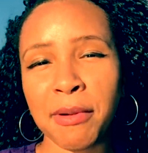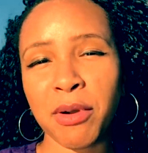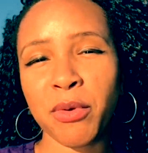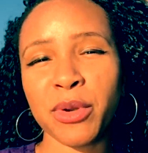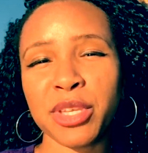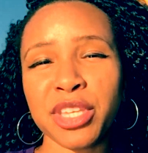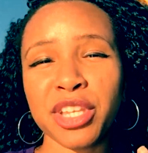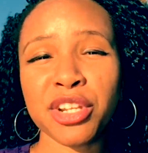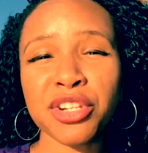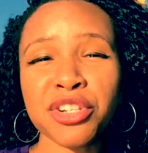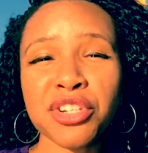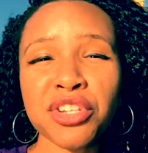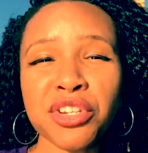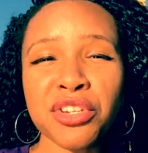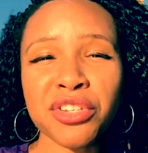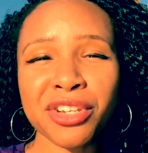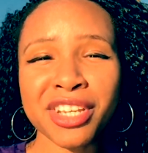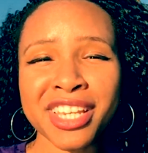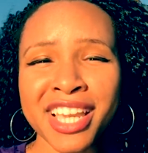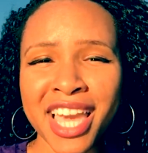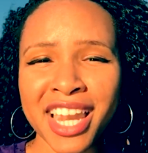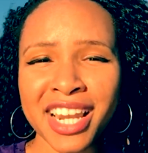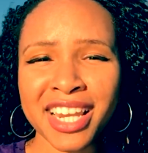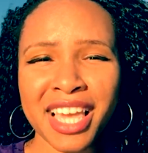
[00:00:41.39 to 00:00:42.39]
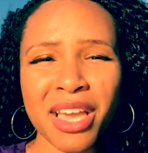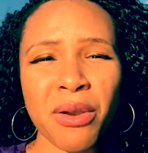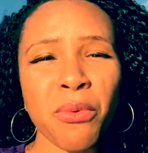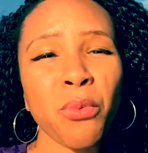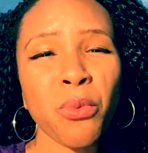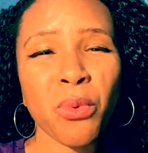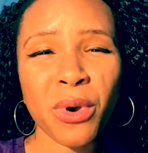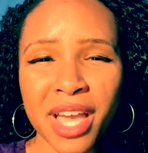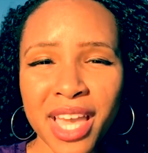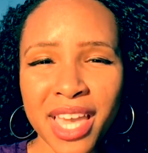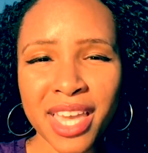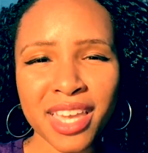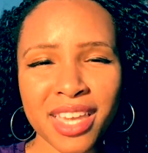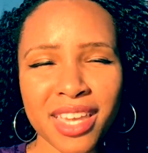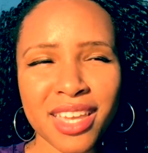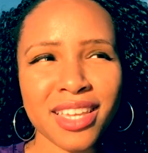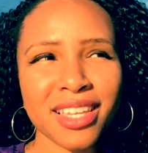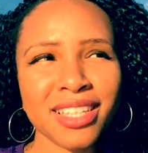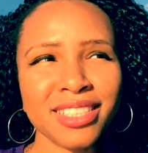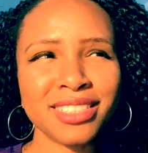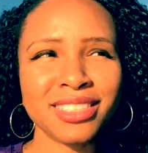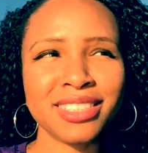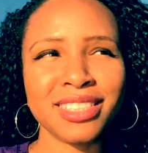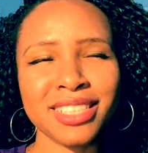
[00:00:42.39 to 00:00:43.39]
but when you're new, you're kind of like, what
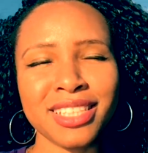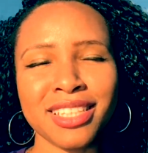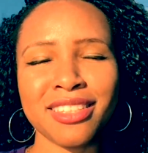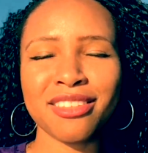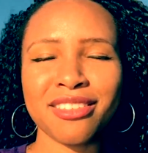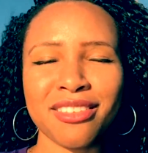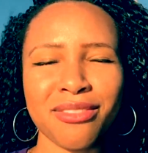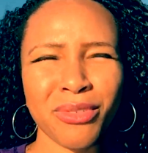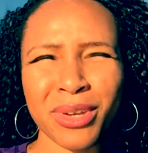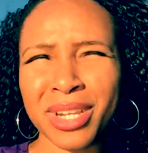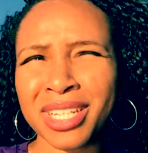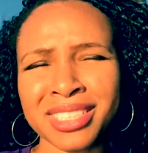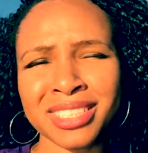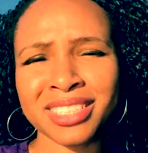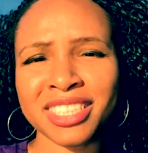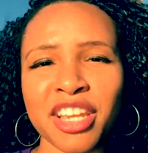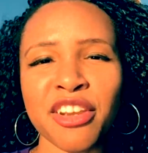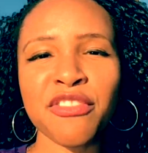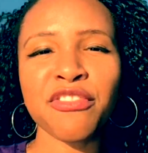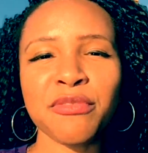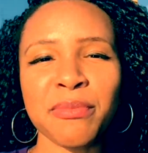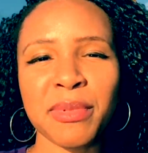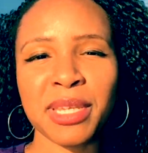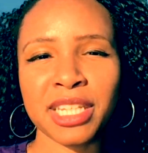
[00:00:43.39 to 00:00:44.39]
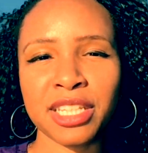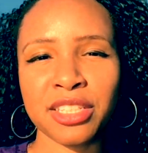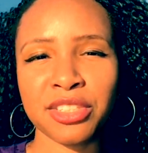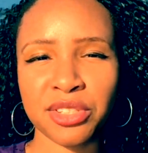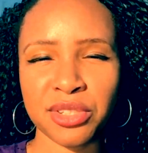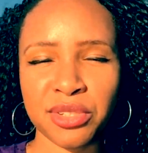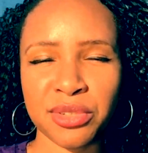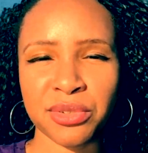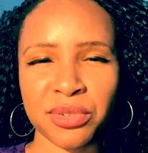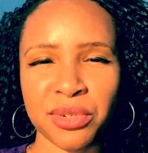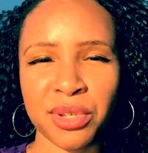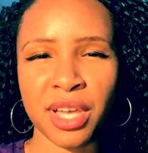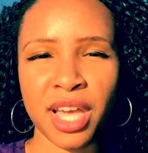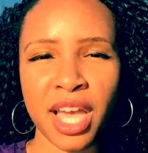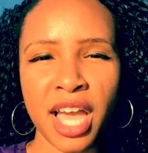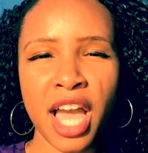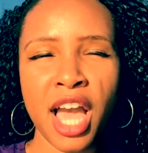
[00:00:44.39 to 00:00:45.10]
is it? What is there for me to do?